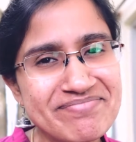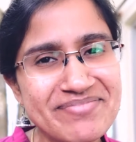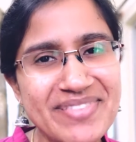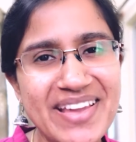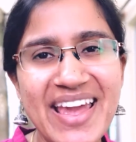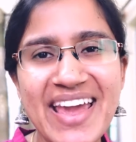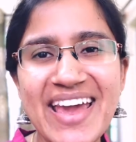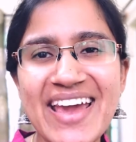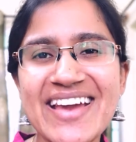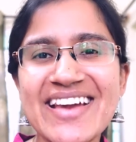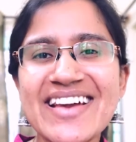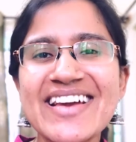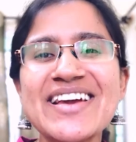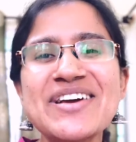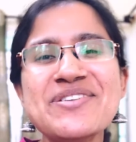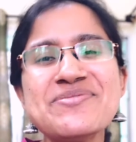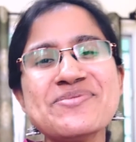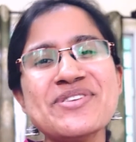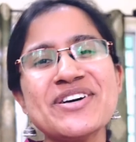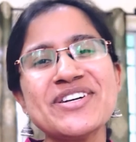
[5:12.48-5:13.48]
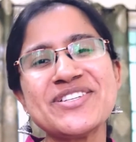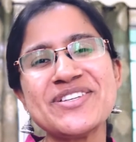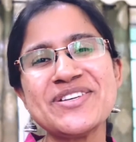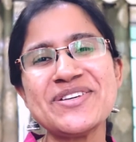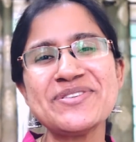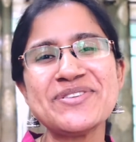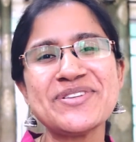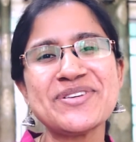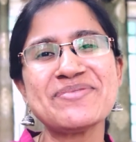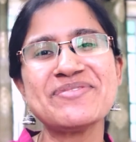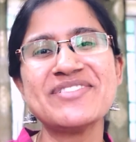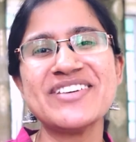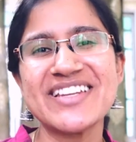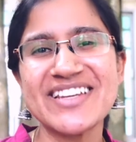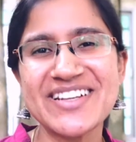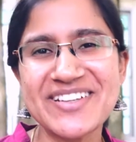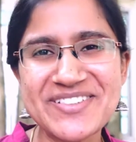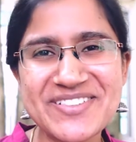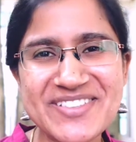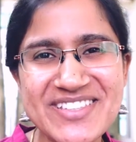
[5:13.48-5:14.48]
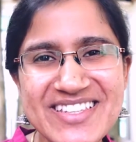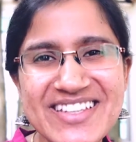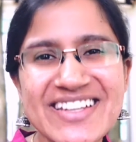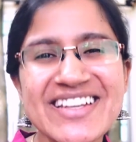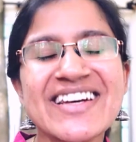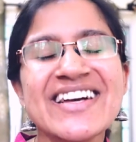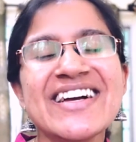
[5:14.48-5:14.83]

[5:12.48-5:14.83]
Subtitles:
hey, watch YouTube videos.